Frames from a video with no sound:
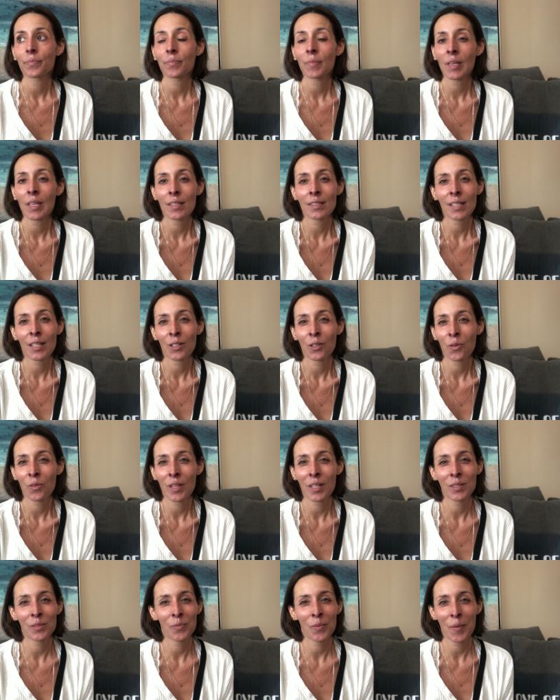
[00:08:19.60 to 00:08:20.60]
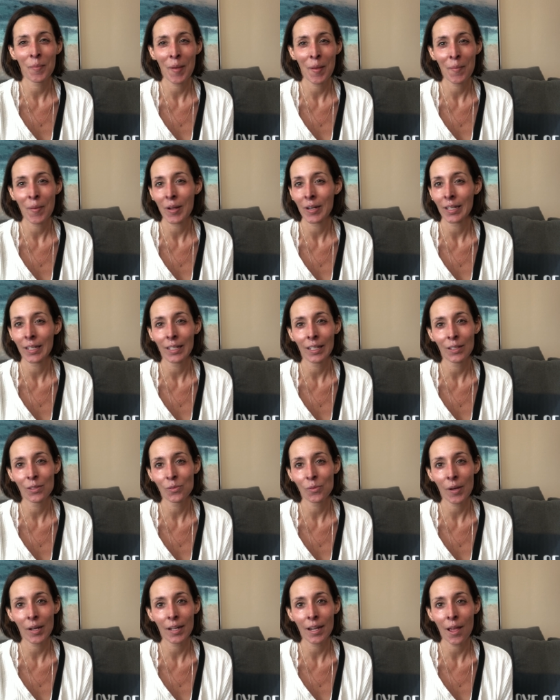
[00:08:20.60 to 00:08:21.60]
because I know that's what my body
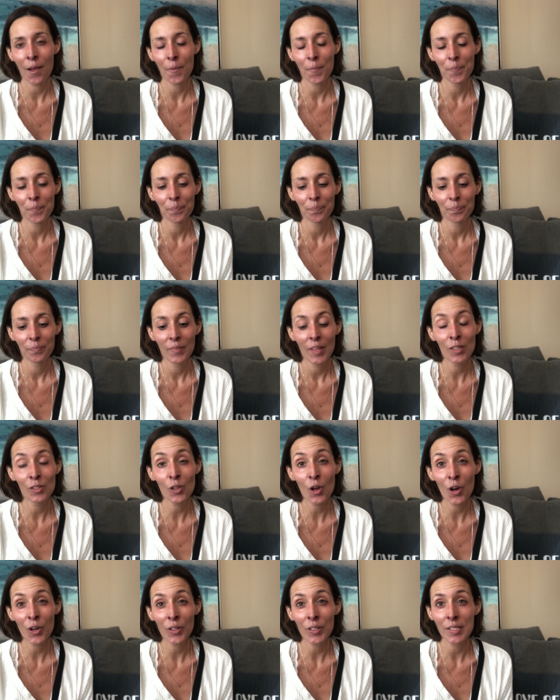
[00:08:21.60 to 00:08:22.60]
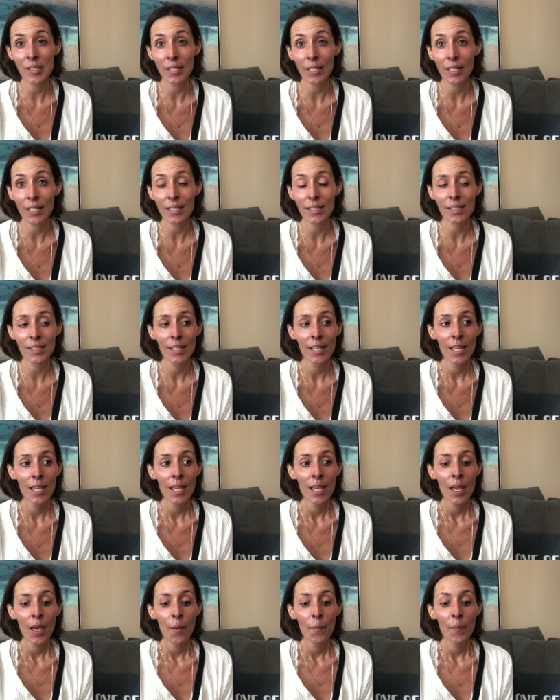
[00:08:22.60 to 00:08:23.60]
needs right now, as hard as it is.
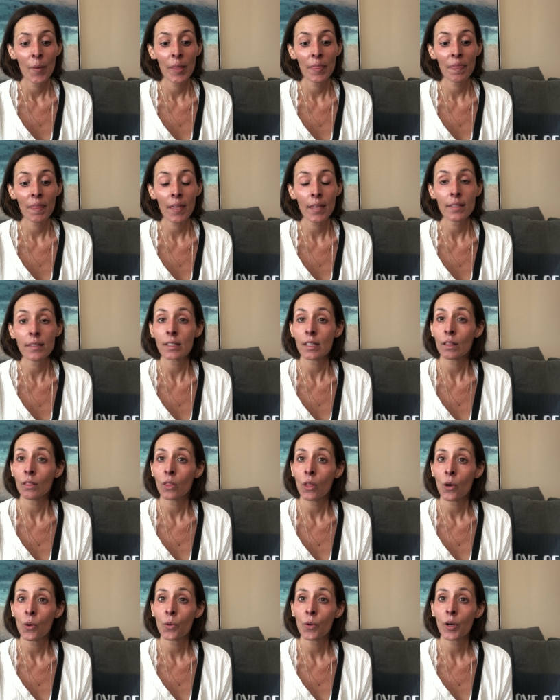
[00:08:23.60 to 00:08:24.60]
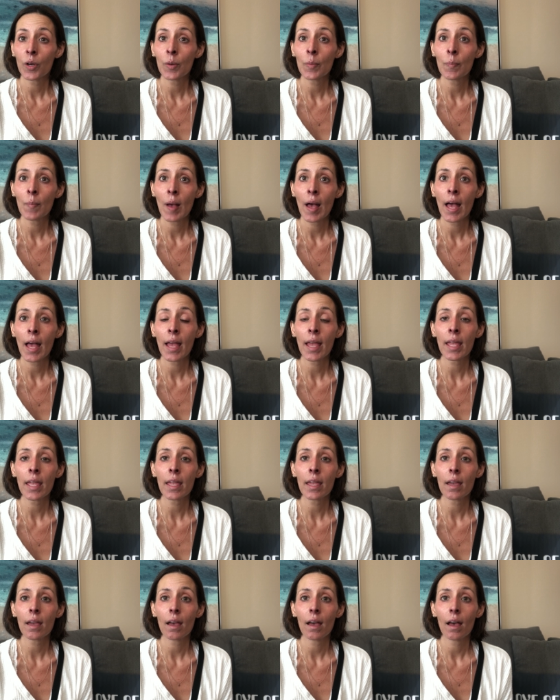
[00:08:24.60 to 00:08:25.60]
But they did lower
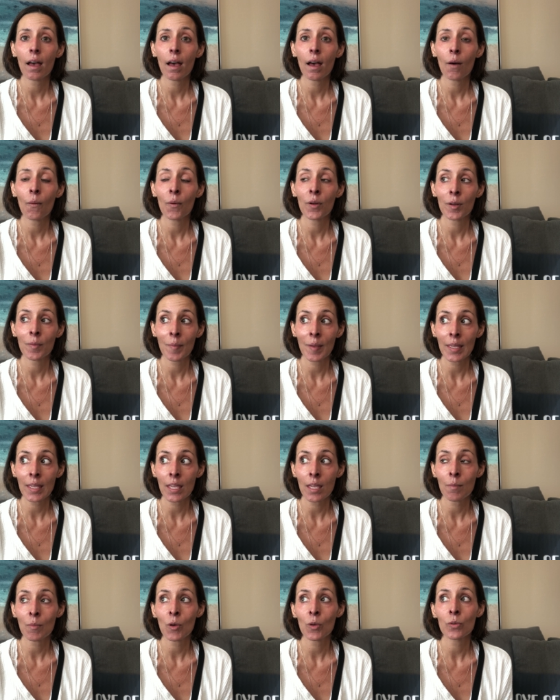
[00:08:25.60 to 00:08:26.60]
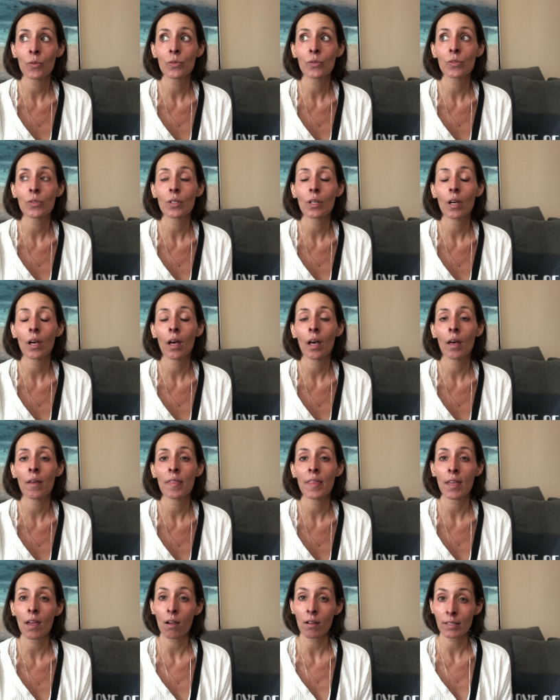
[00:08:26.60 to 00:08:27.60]
my one of my chemos, uh,
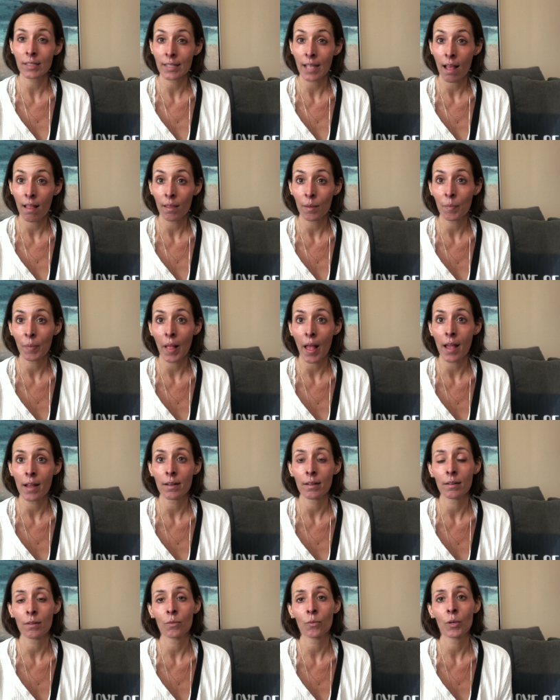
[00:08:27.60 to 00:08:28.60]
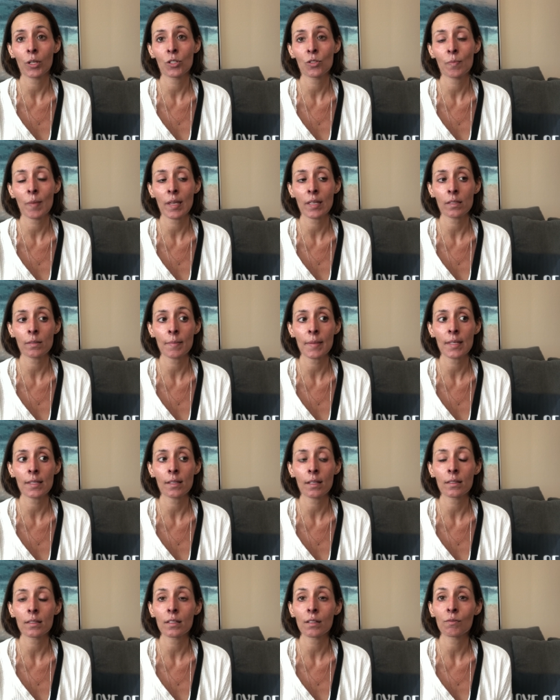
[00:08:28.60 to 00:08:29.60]
the oxaliplatin, which makes me
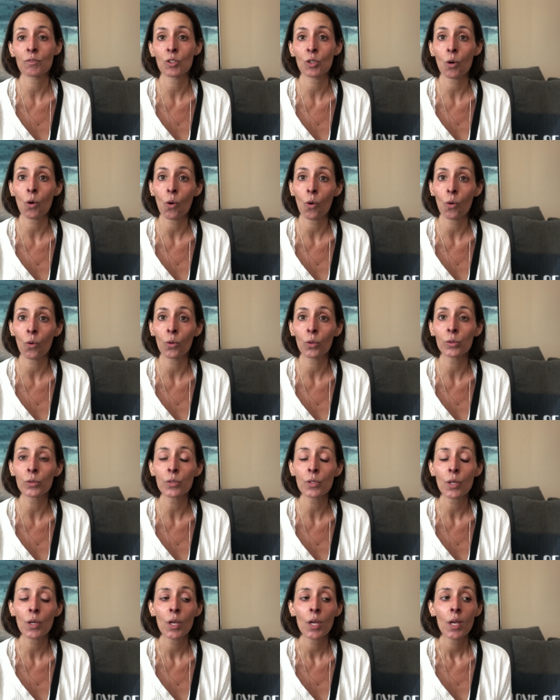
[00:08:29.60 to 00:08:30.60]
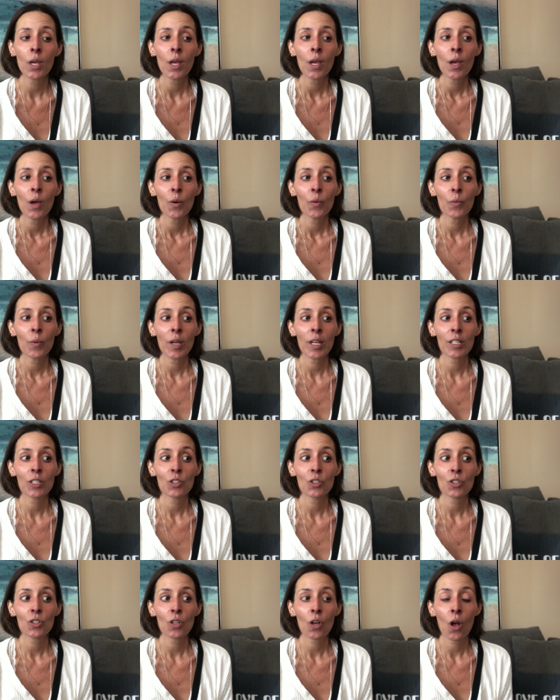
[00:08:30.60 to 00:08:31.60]
sensitive to cold,
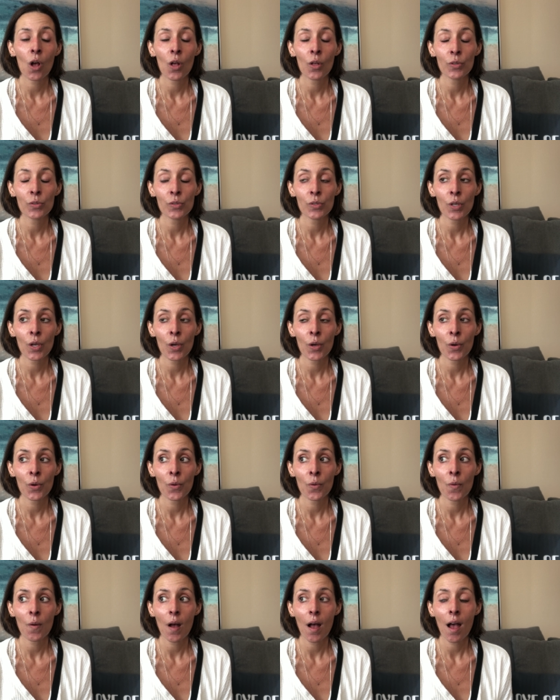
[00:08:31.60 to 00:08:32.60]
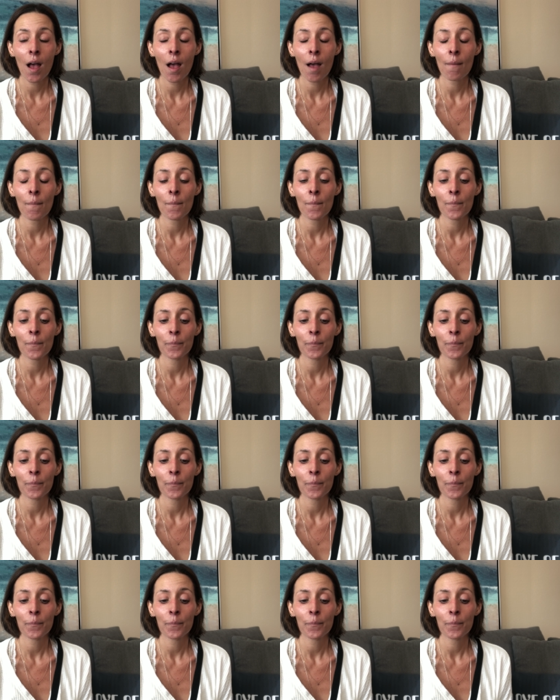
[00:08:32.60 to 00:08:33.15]
which also um,